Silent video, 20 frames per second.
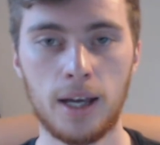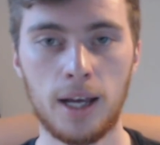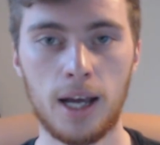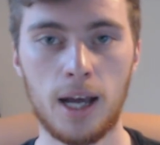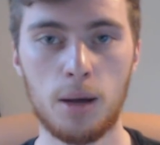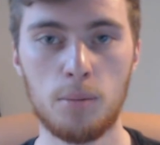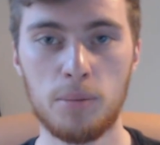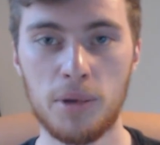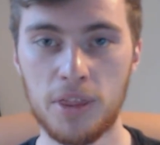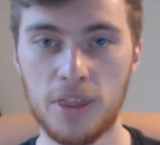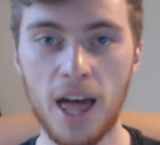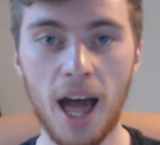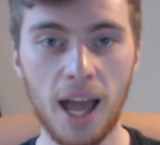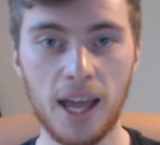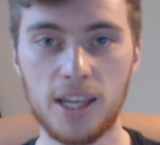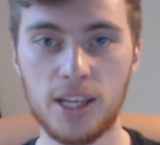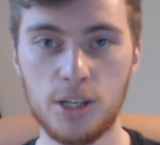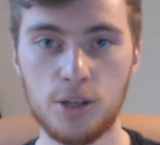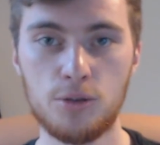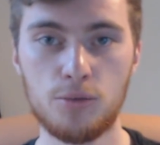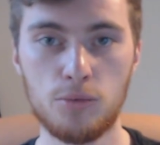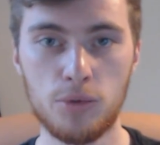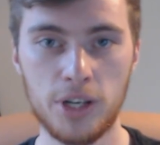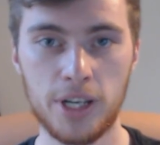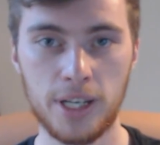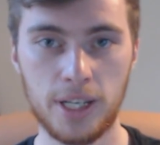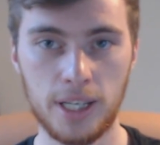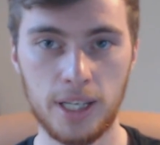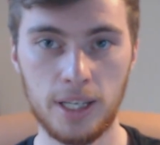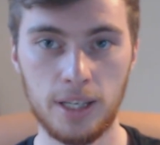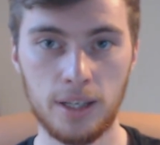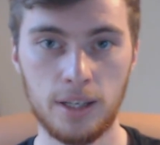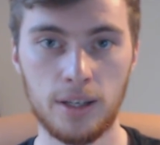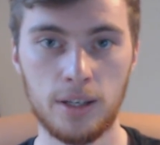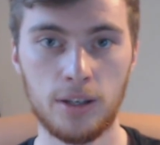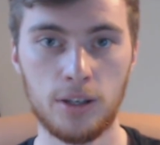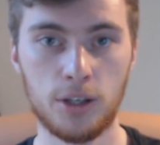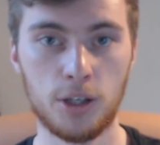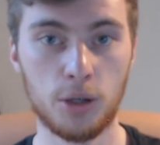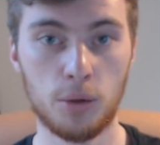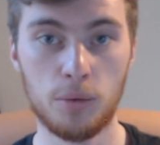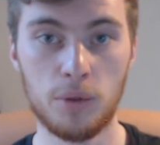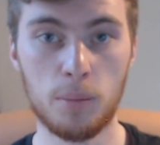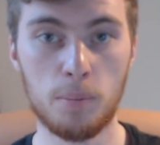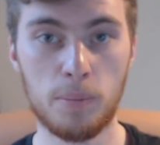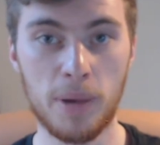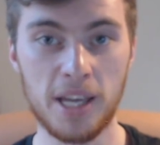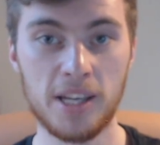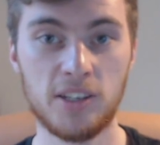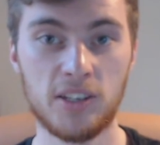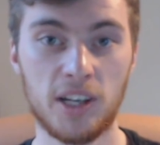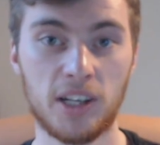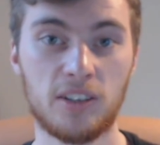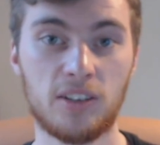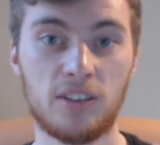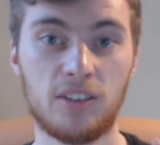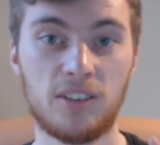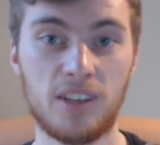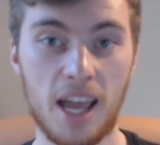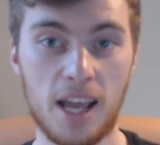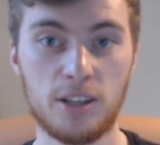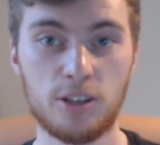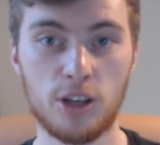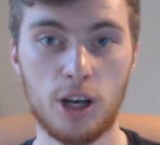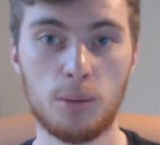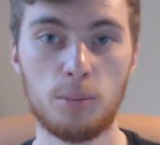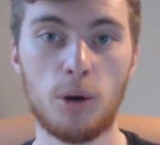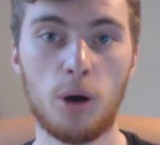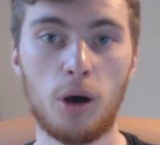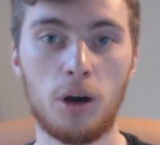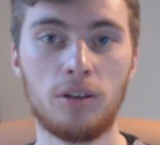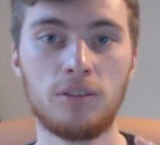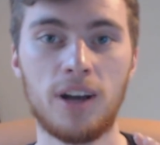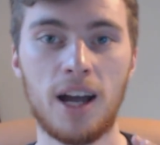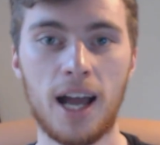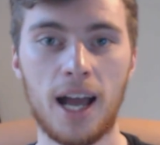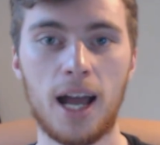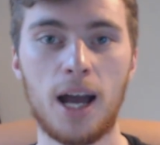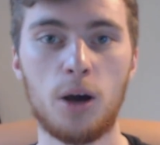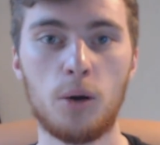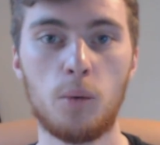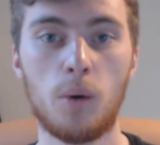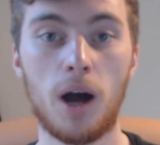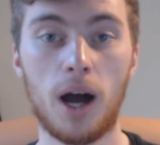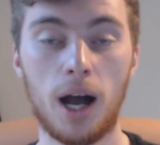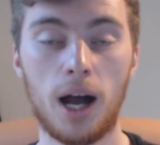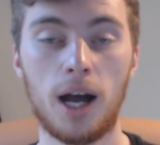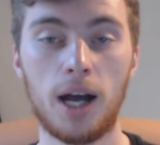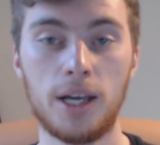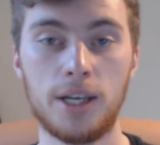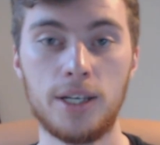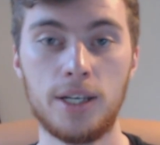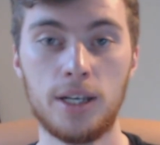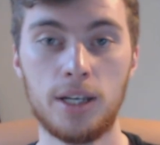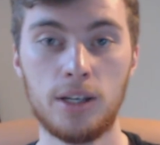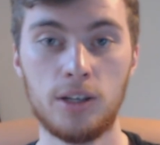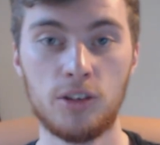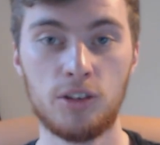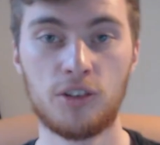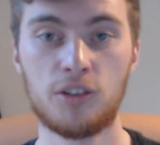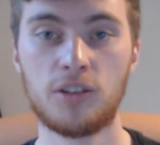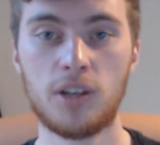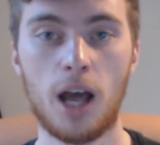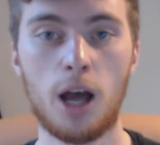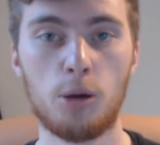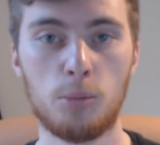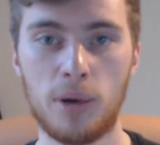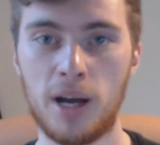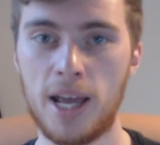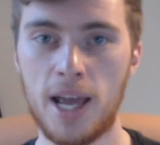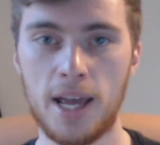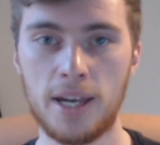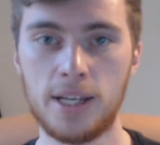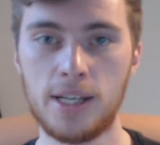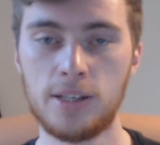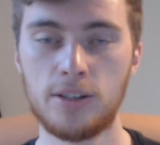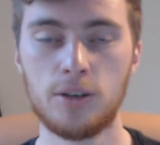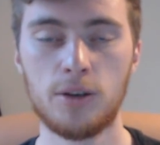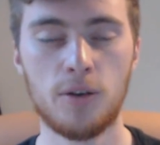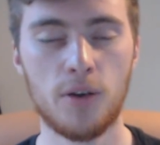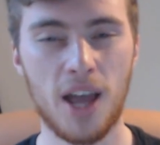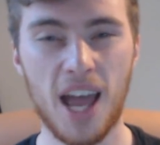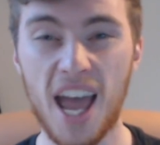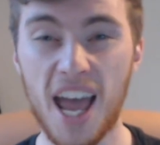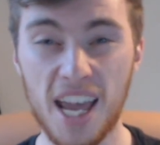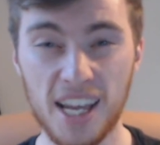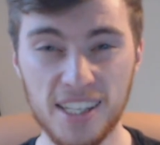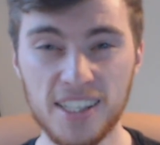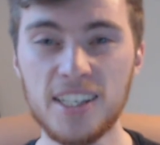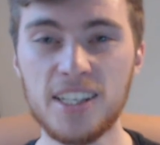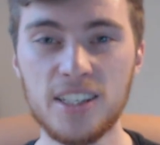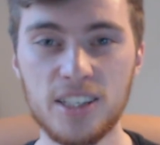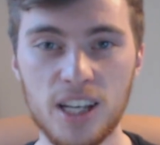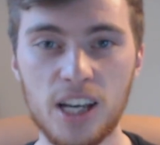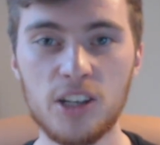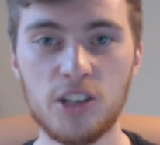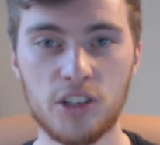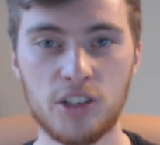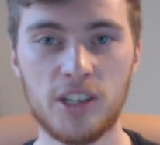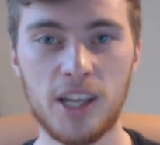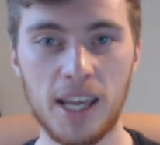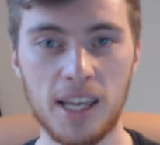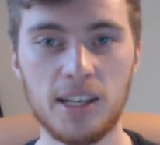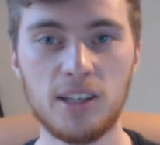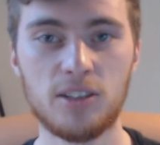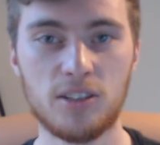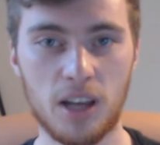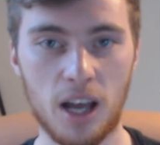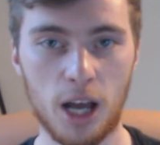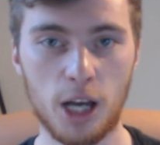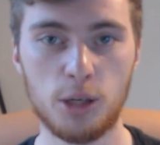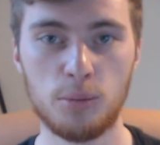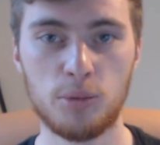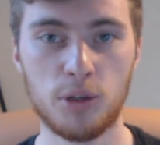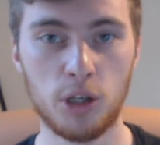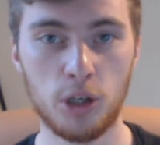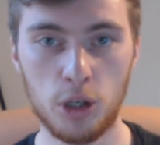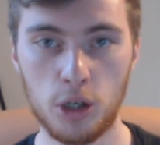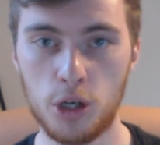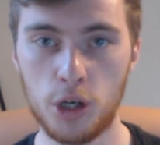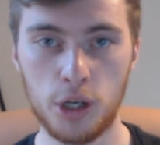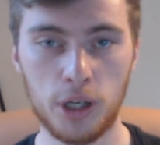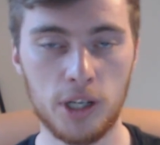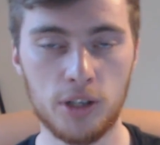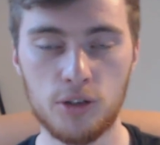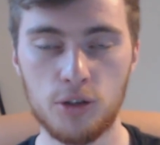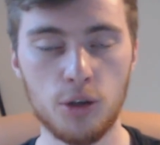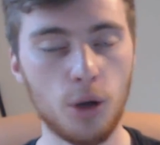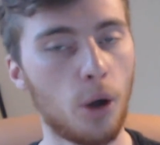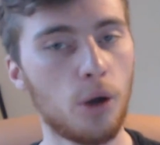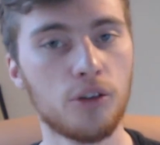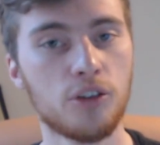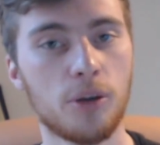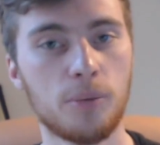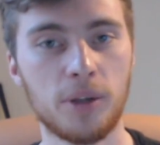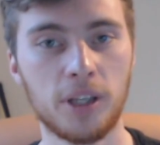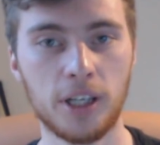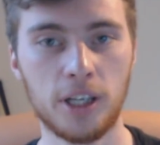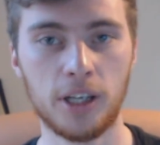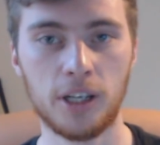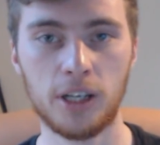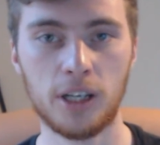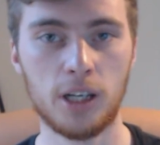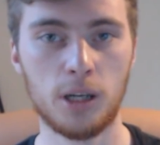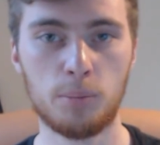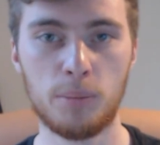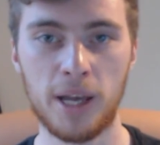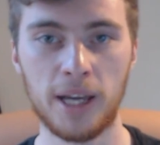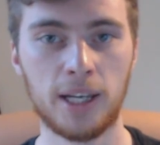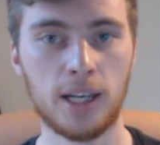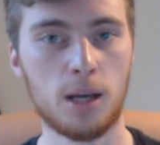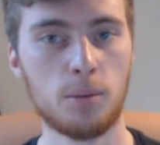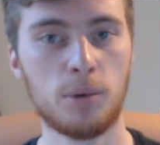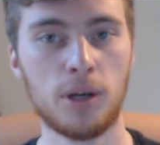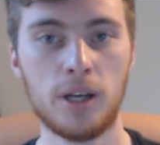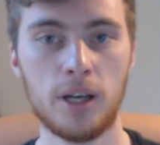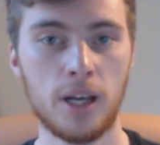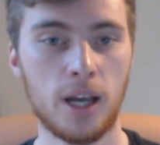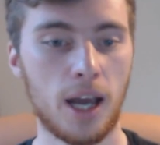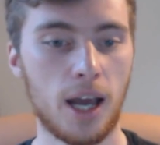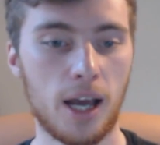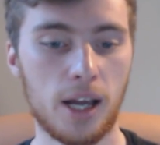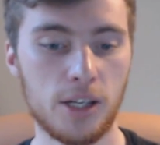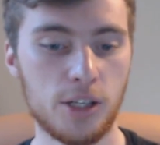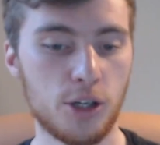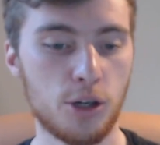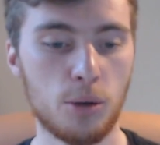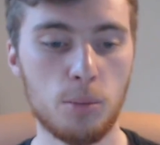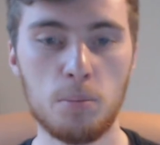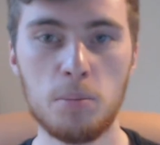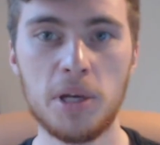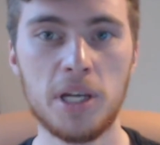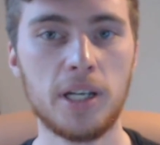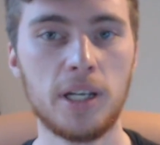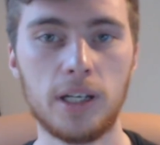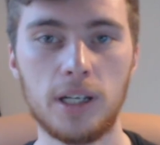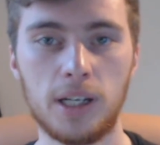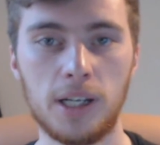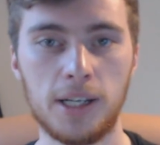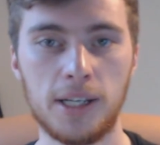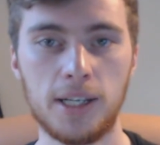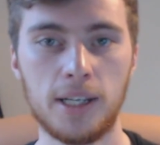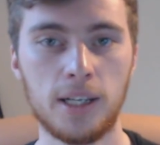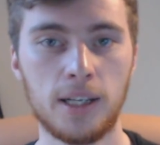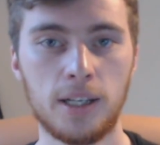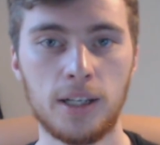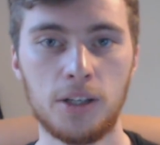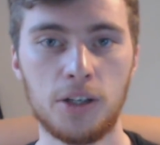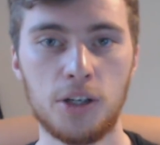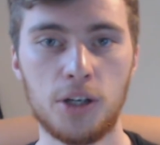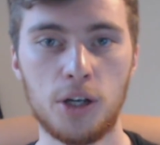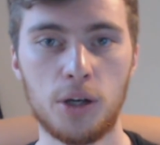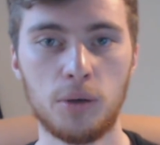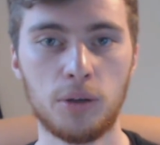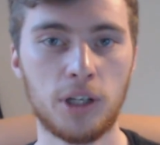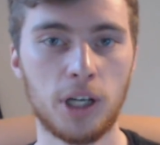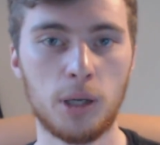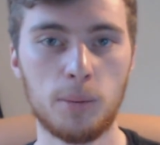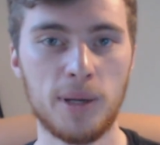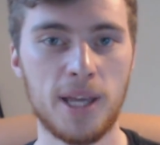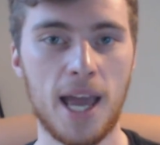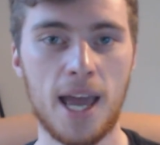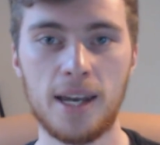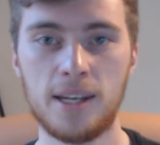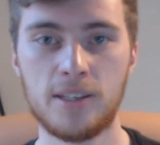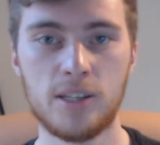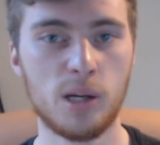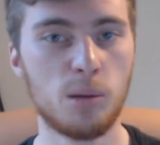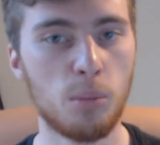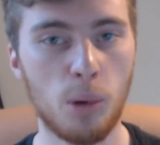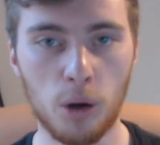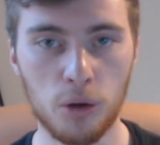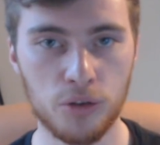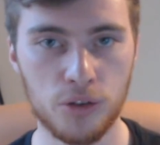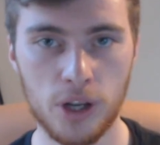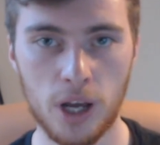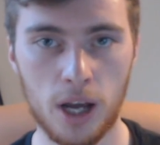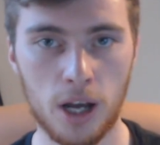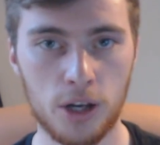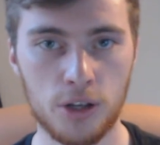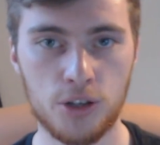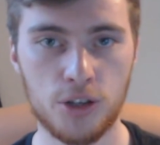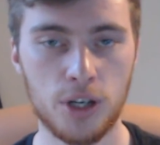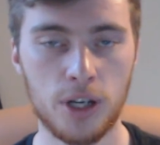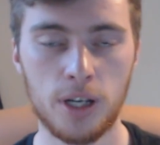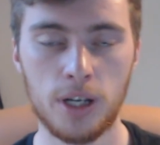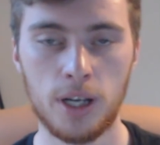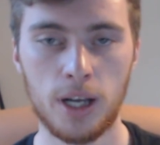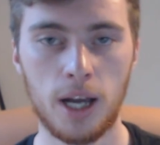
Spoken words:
But that is really, you know, the basic setup of how I start my edit. Editing does take time to learn. It's not something you're going to pick up and you're immediately, you know, going to be editing a montage.